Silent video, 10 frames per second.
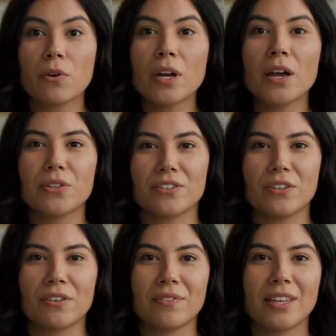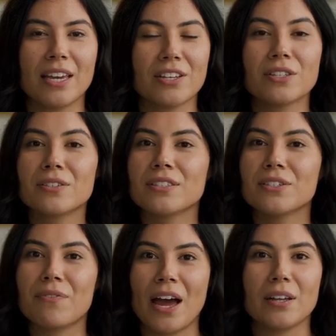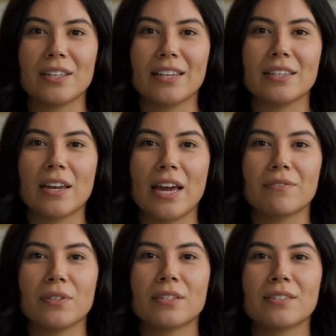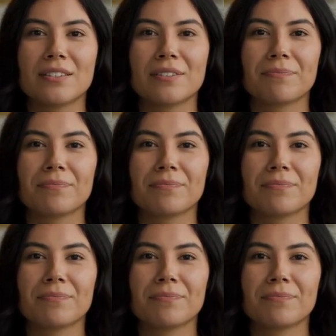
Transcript: or other certifications to validate their efforts.